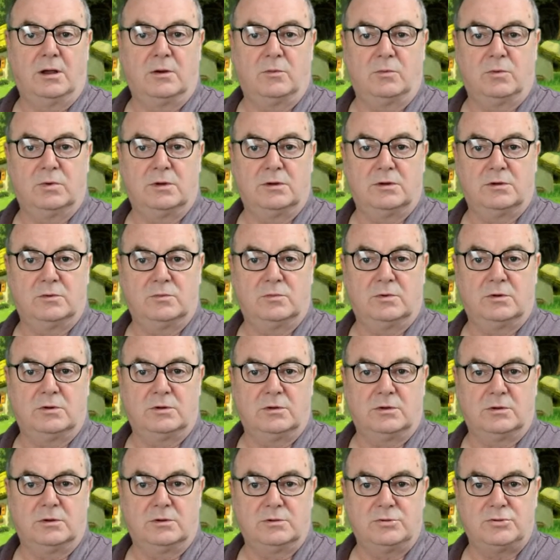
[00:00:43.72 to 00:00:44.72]
I wonder
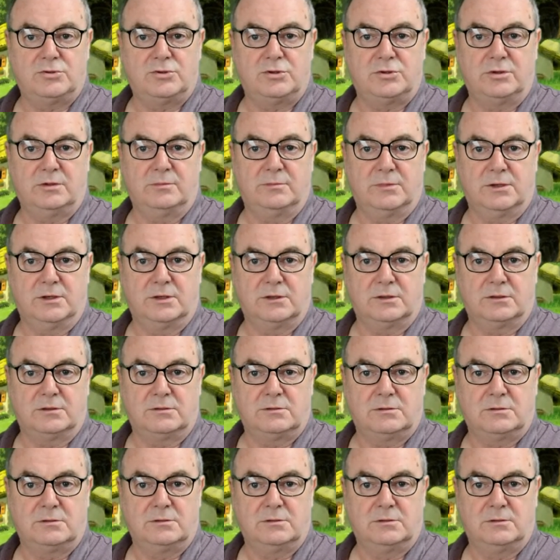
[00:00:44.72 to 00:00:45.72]
what noise she
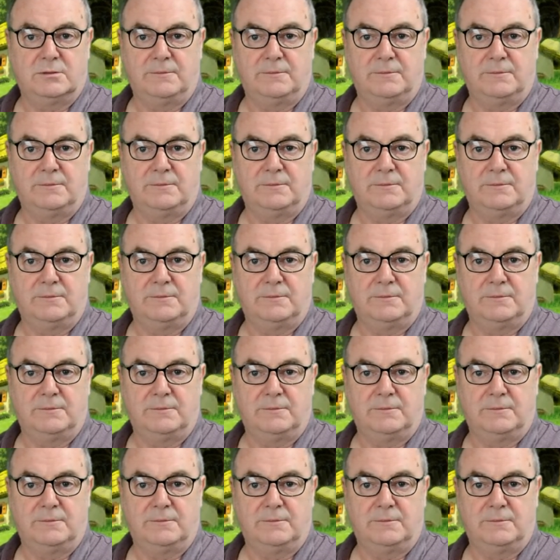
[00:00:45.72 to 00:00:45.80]
makes.